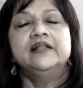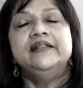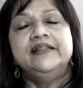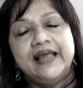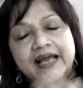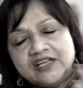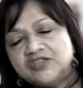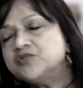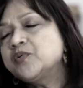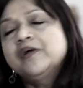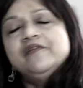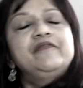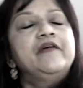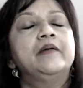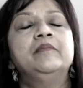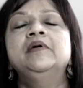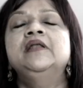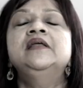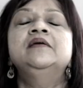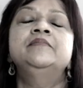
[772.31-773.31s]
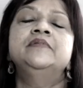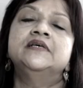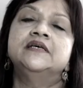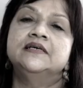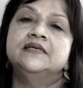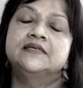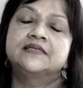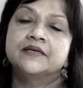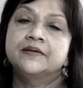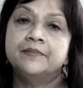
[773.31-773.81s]
that's what feminism
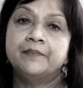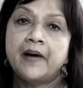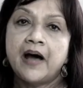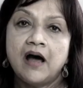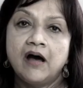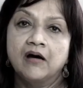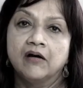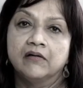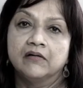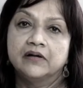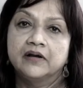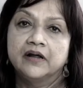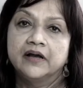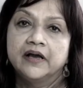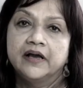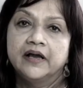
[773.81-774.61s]
is about